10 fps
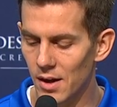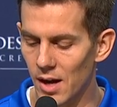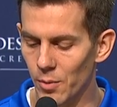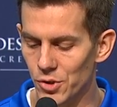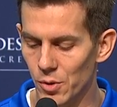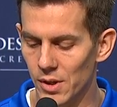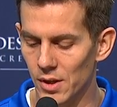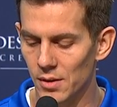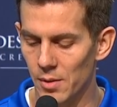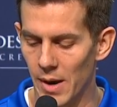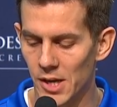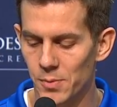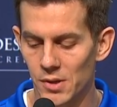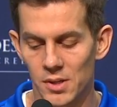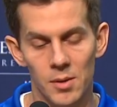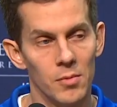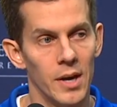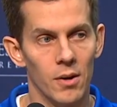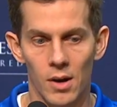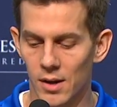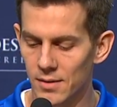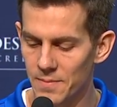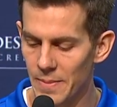and will join the, the basketball team later on.